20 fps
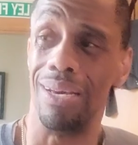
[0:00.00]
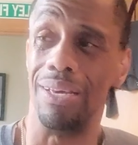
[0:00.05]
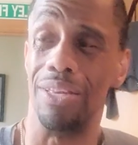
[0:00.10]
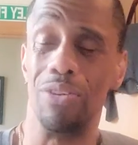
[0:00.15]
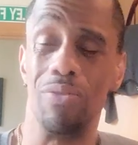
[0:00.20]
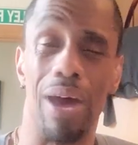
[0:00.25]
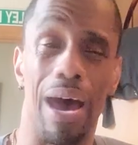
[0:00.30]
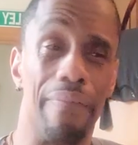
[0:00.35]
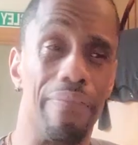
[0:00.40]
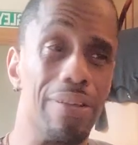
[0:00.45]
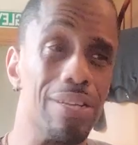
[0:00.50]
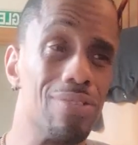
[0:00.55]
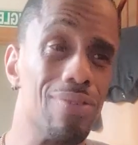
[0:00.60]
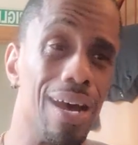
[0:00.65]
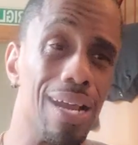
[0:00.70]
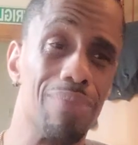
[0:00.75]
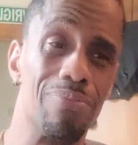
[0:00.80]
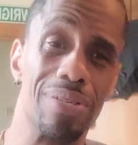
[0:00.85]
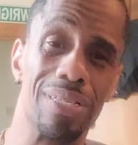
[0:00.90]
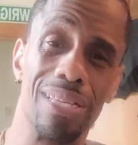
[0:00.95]
you have to try
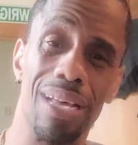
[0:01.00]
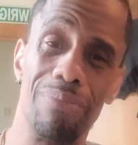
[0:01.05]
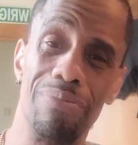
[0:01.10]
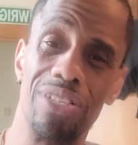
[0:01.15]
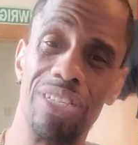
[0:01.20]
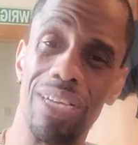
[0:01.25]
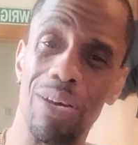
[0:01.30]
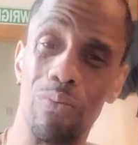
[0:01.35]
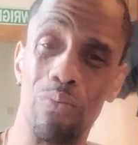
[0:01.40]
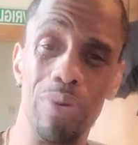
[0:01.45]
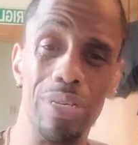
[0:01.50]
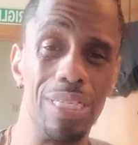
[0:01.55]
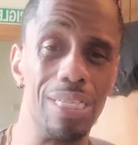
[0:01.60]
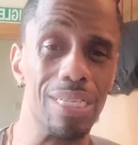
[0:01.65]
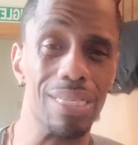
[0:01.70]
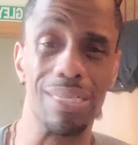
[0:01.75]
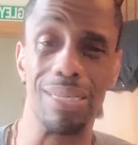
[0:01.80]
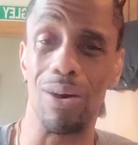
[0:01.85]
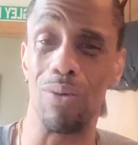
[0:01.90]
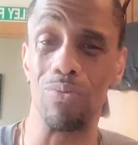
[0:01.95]
to, but some shit we
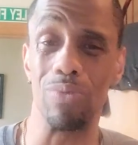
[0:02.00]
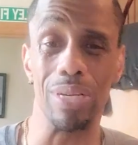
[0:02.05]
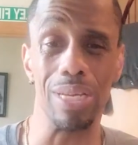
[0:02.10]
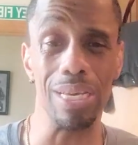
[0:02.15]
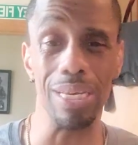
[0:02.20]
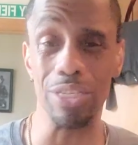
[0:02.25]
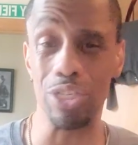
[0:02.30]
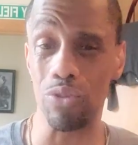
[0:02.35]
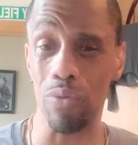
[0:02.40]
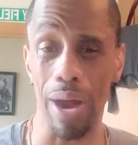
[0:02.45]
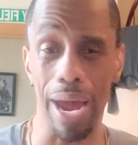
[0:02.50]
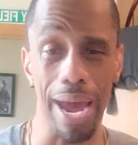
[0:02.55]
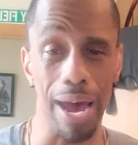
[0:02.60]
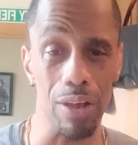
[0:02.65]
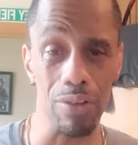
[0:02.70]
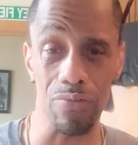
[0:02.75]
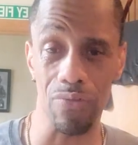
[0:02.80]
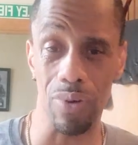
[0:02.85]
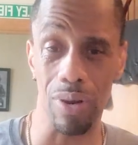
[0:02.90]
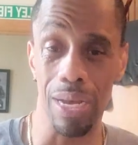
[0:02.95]
just don't need
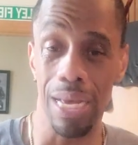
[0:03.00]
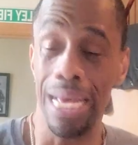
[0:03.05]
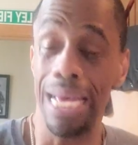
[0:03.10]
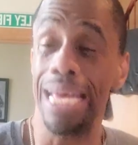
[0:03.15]
trials for.